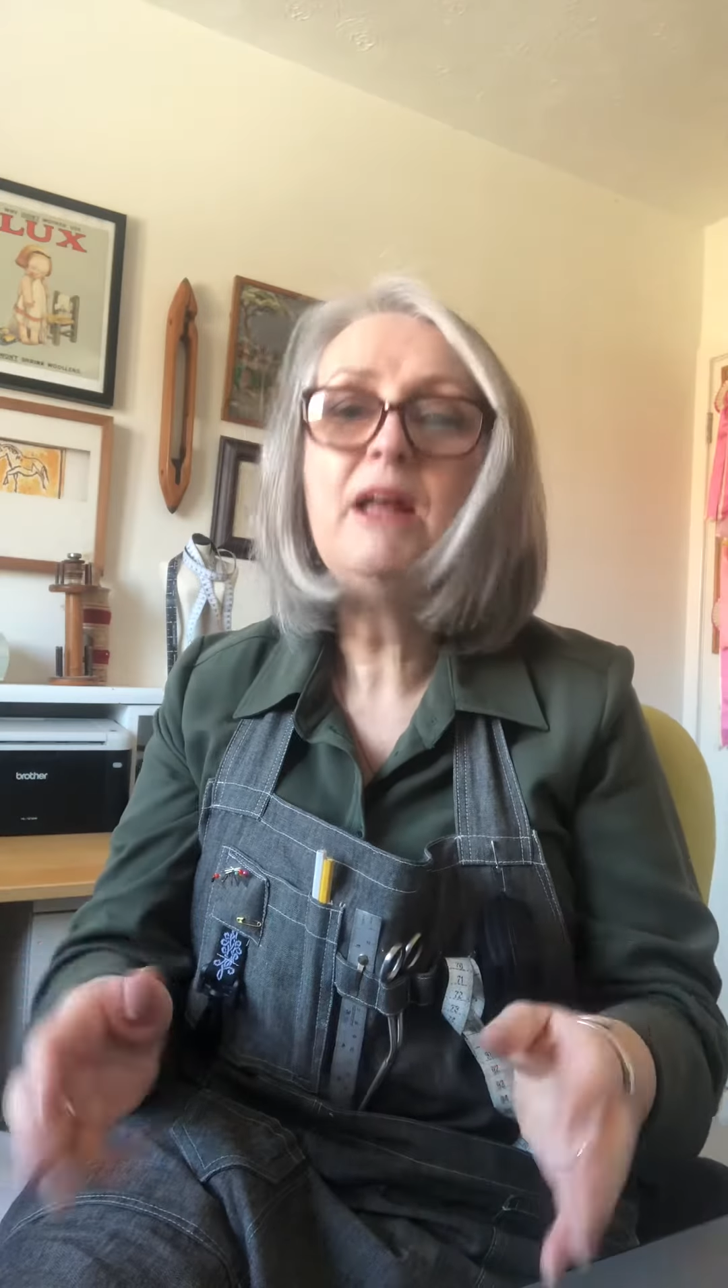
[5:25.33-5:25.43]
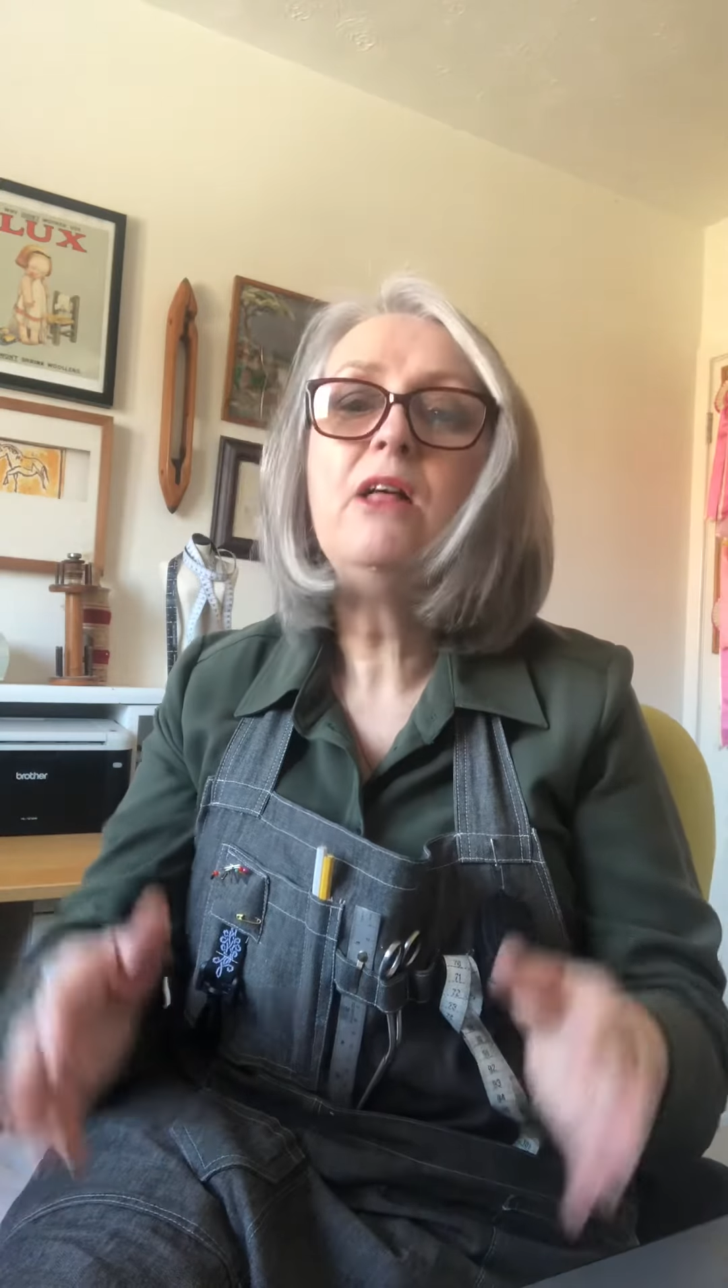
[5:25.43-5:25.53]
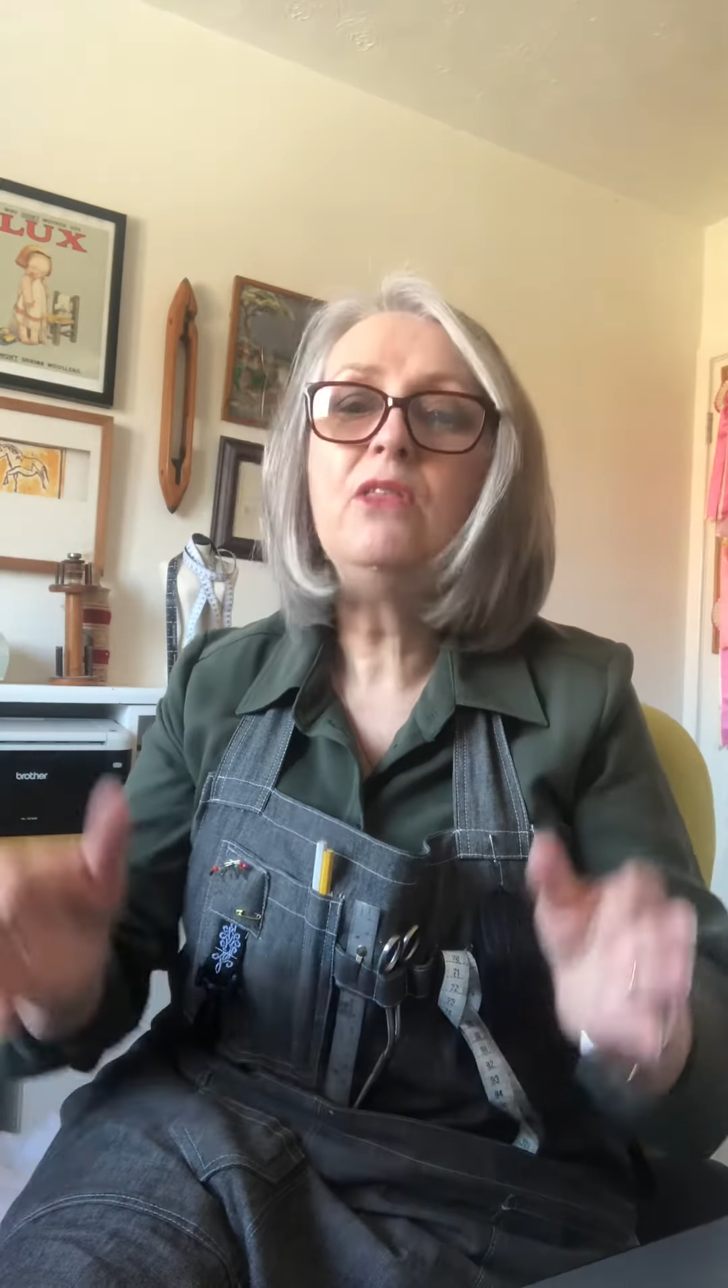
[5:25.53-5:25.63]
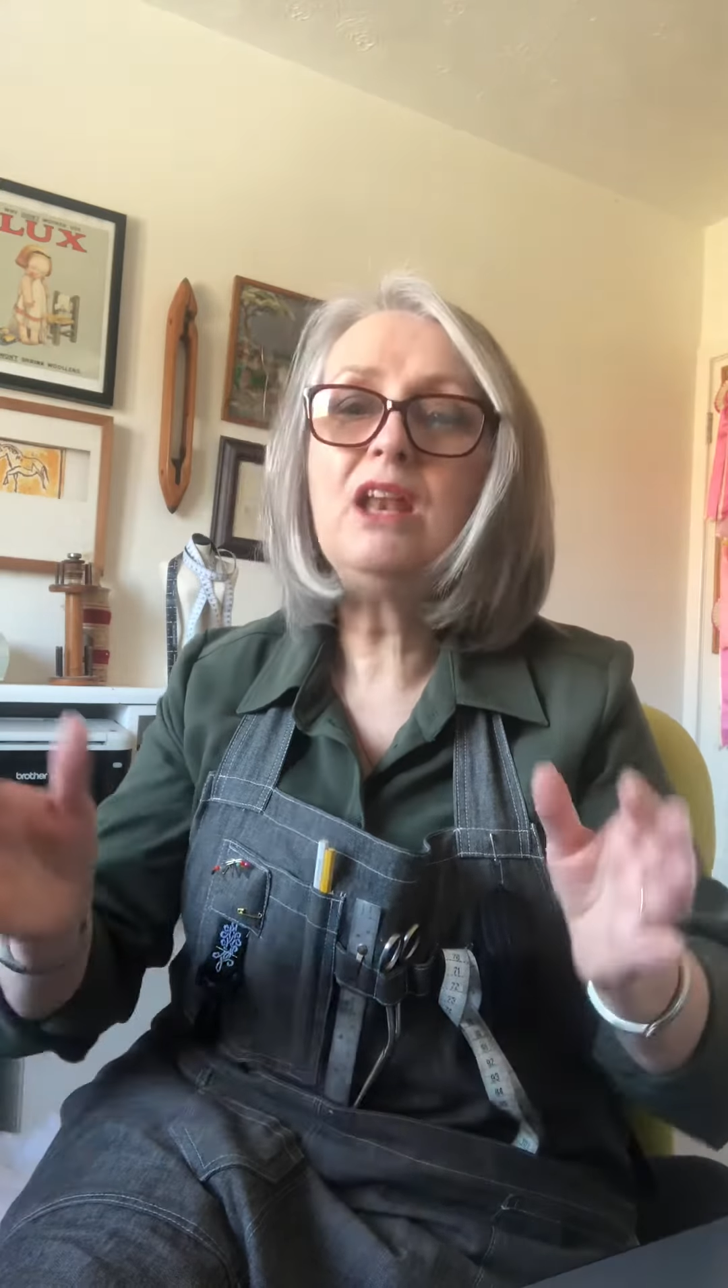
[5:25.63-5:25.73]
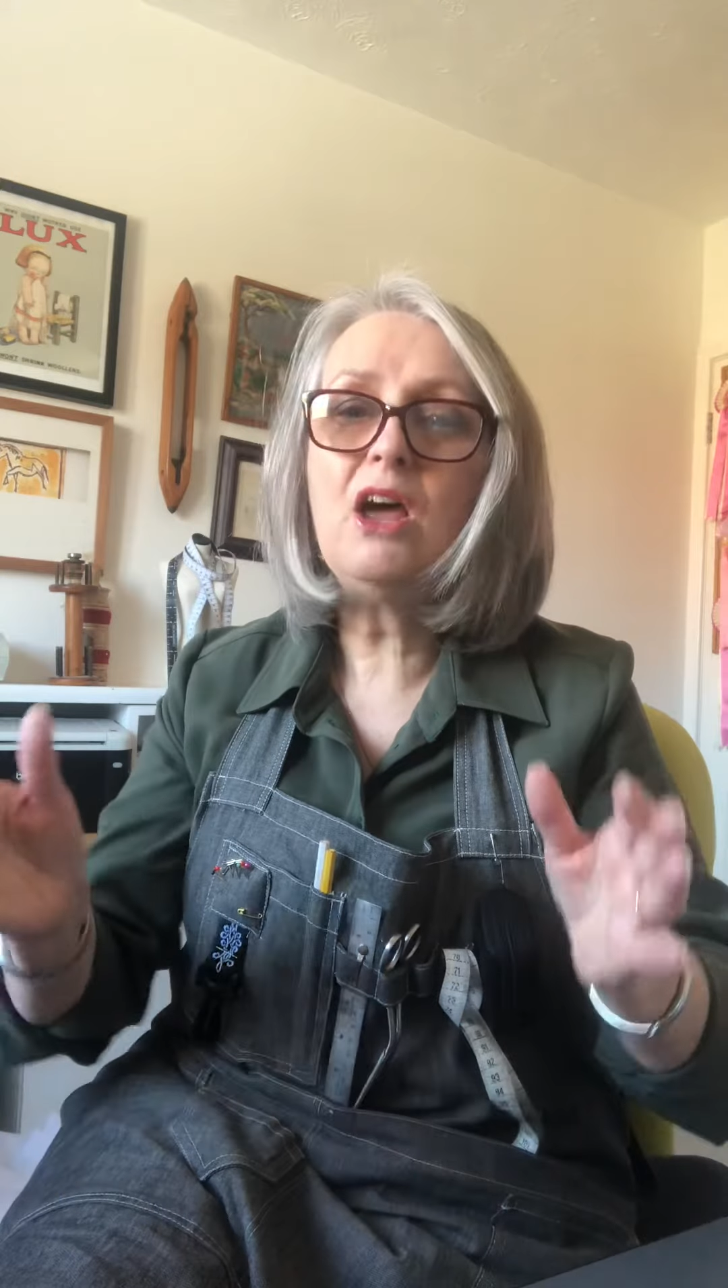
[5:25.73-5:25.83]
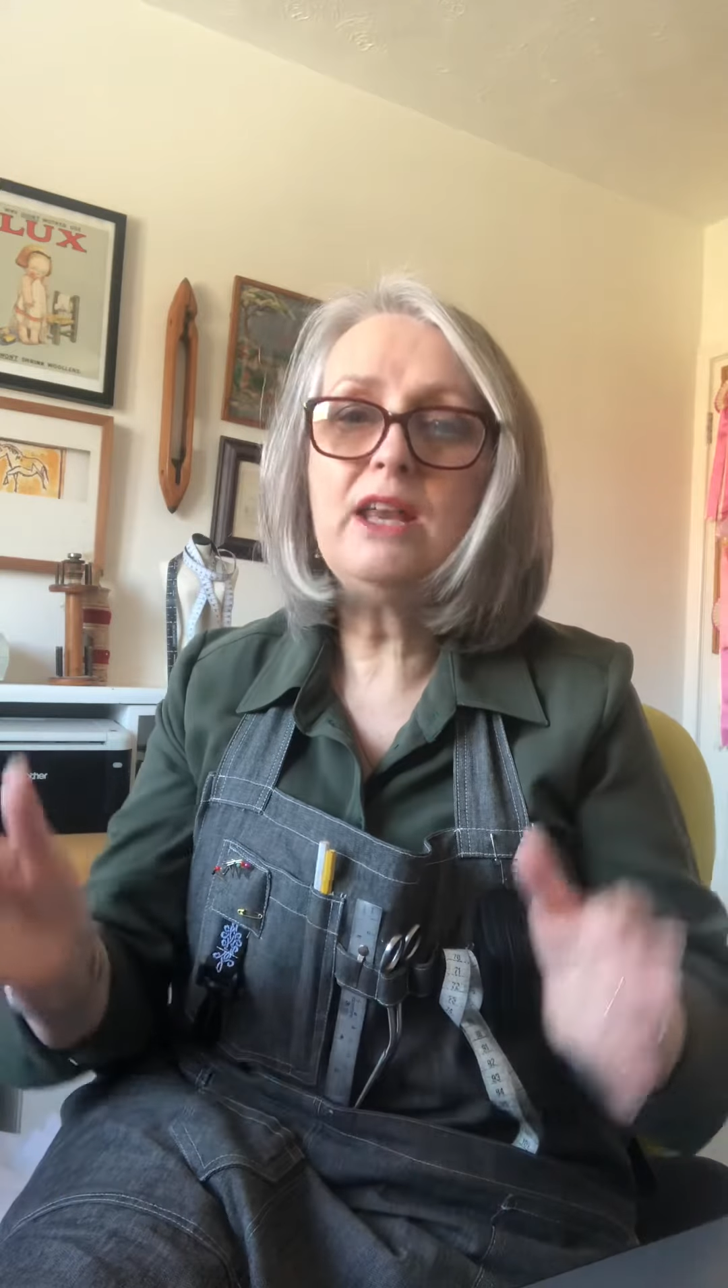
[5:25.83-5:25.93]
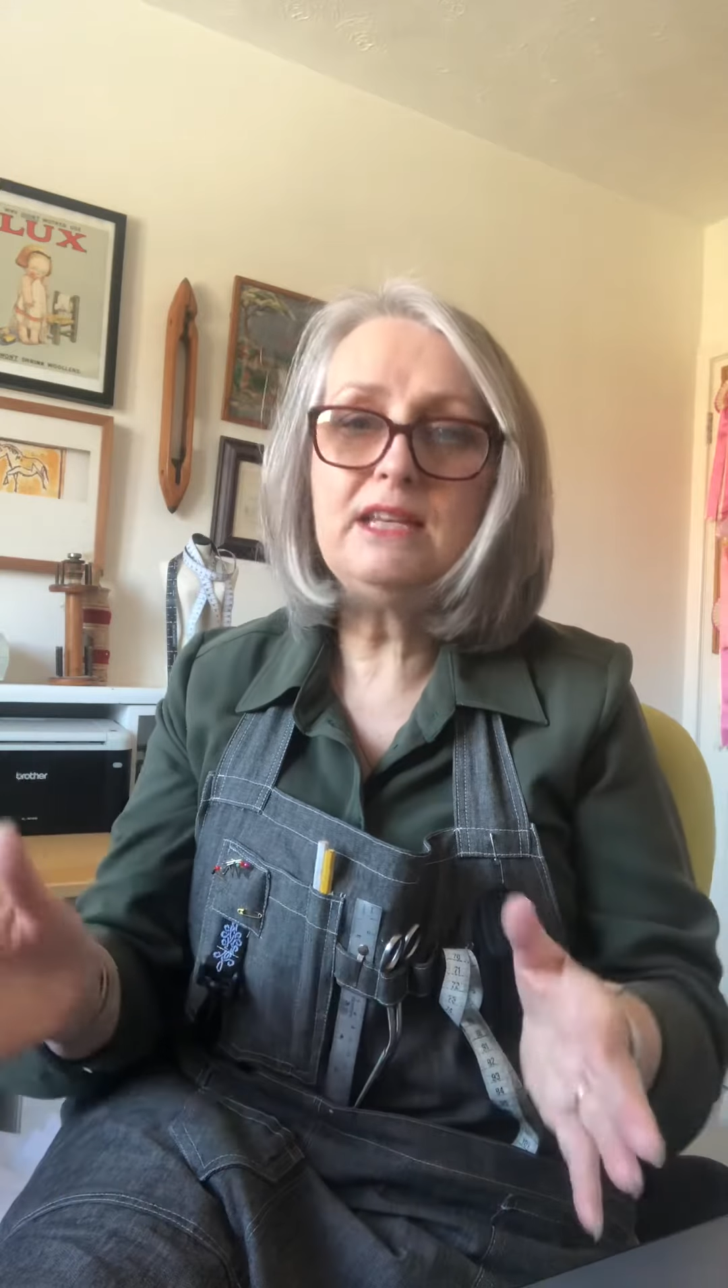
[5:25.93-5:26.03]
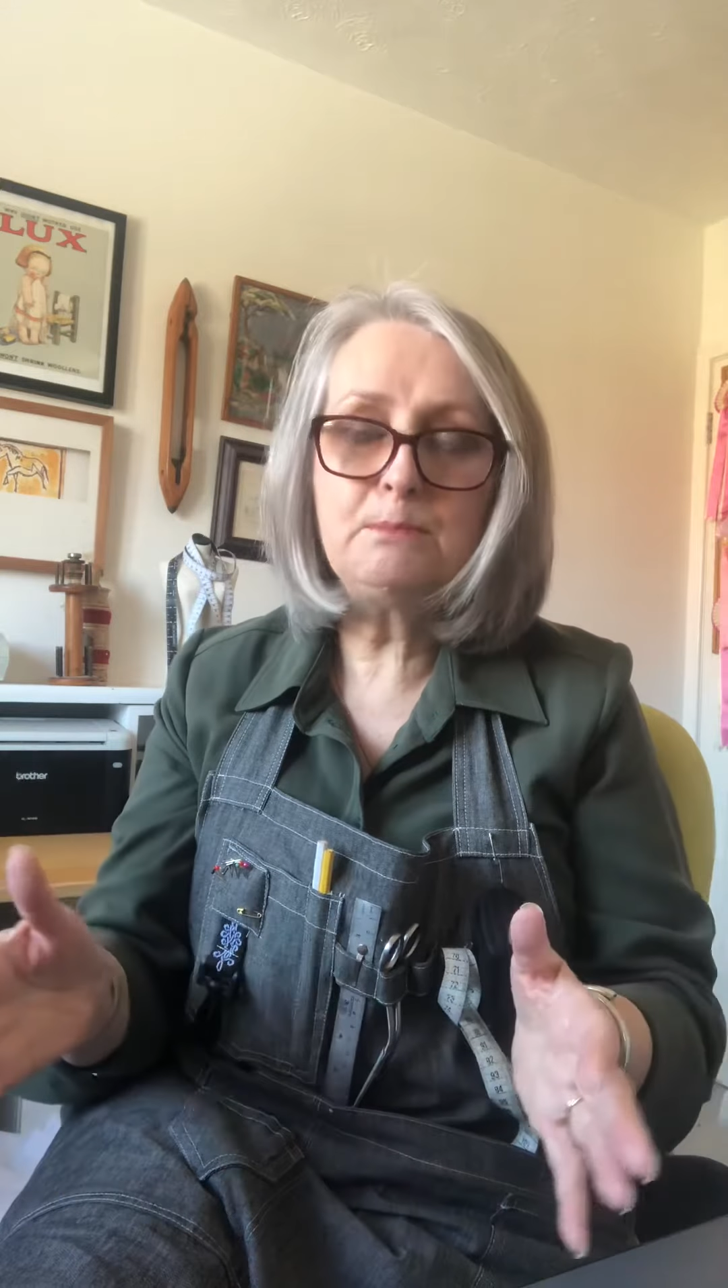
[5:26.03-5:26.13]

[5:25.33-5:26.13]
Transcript: The line is